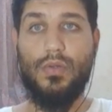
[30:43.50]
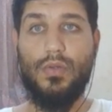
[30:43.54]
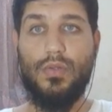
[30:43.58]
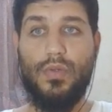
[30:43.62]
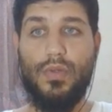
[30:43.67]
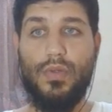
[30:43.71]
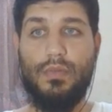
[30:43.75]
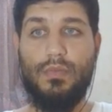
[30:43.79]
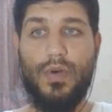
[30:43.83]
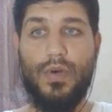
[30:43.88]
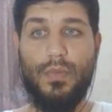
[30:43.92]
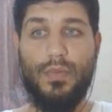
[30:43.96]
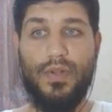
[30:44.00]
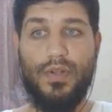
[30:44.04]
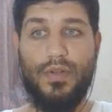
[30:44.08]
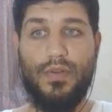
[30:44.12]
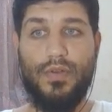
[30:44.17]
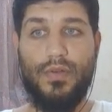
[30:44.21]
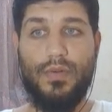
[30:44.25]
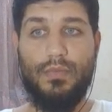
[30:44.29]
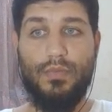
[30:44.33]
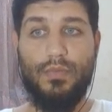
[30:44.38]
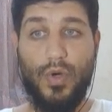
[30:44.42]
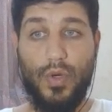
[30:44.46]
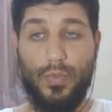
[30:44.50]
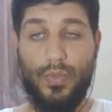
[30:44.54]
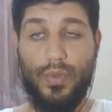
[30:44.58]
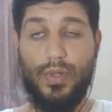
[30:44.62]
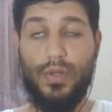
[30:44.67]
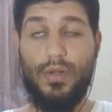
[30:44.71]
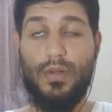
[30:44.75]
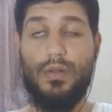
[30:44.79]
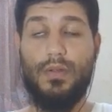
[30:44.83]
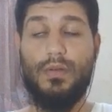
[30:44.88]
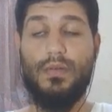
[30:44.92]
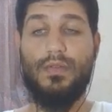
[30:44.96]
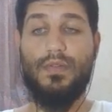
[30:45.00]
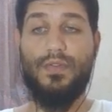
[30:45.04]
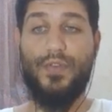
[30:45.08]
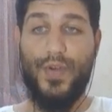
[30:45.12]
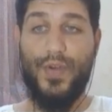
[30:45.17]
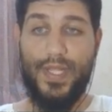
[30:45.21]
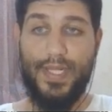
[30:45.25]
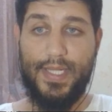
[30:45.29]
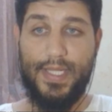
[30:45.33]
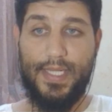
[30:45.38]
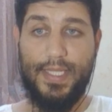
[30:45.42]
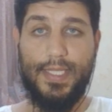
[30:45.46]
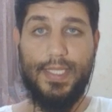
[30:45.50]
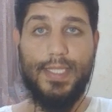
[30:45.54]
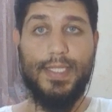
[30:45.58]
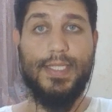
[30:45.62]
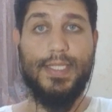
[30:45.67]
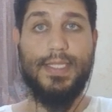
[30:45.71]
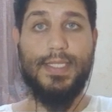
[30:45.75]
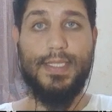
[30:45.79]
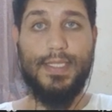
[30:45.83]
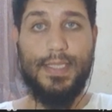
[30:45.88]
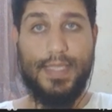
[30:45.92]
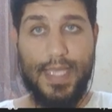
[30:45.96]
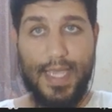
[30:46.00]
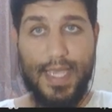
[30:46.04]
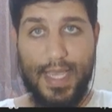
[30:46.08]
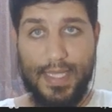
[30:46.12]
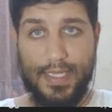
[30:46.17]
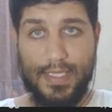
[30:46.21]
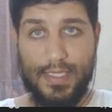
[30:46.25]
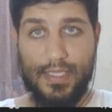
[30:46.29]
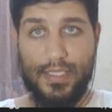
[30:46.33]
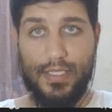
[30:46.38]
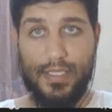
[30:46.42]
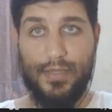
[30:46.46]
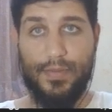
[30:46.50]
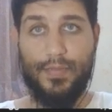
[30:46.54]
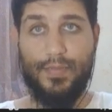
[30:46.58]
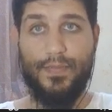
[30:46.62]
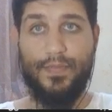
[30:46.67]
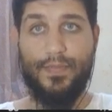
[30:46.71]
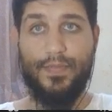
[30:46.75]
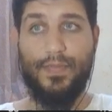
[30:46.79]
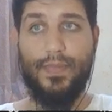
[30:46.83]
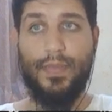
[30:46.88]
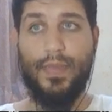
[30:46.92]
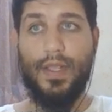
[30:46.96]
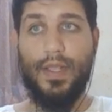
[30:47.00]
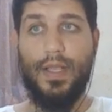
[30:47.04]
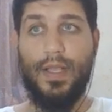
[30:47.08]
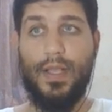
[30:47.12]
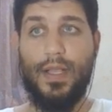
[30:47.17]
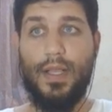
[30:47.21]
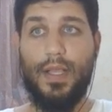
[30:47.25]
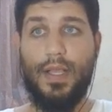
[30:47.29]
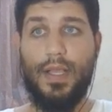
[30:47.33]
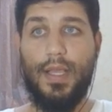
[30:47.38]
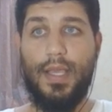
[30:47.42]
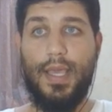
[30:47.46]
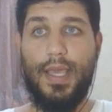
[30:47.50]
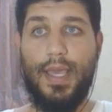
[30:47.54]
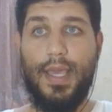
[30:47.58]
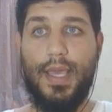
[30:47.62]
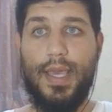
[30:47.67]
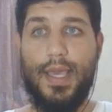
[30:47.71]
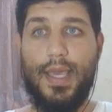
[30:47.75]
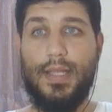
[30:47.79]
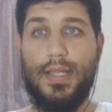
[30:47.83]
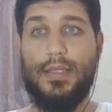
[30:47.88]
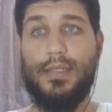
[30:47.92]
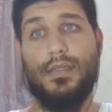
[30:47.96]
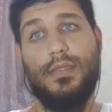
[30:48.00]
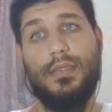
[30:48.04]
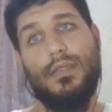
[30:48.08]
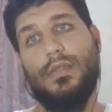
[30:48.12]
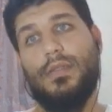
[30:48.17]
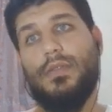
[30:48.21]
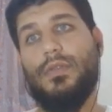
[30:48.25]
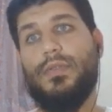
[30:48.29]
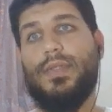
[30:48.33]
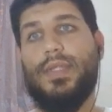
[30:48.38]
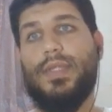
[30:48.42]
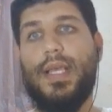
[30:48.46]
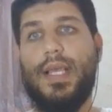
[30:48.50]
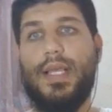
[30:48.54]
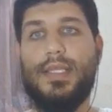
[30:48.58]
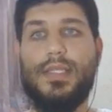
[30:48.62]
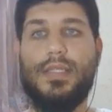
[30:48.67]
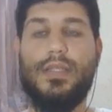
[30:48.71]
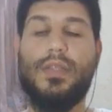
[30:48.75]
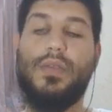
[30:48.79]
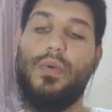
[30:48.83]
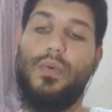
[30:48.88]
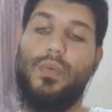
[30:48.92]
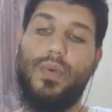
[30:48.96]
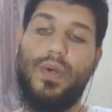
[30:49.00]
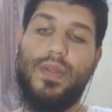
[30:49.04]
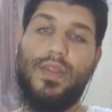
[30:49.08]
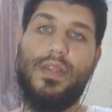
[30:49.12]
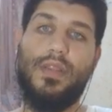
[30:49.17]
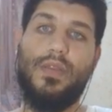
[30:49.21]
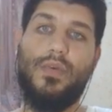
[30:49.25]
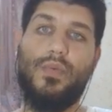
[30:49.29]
to the mobile friendly test and you test whether the